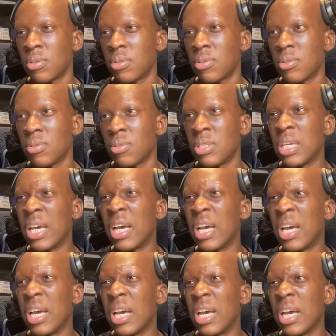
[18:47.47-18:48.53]

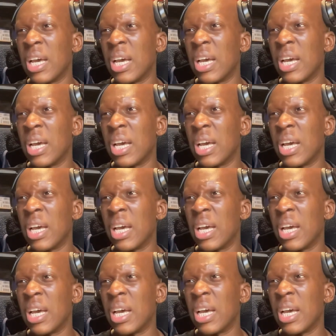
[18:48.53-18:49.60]
Yeah, he
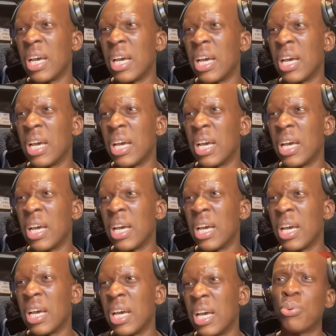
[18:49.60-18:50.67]
pulled up.
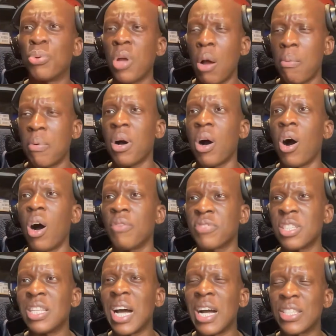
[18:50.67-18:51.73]
He pulled up after
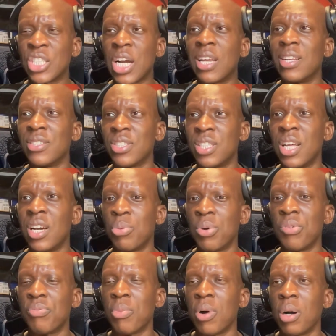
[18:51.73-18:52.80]
that challenge there
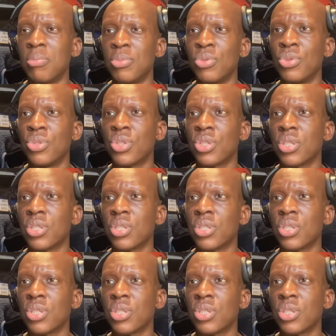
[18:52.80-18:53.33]
with Marmouche.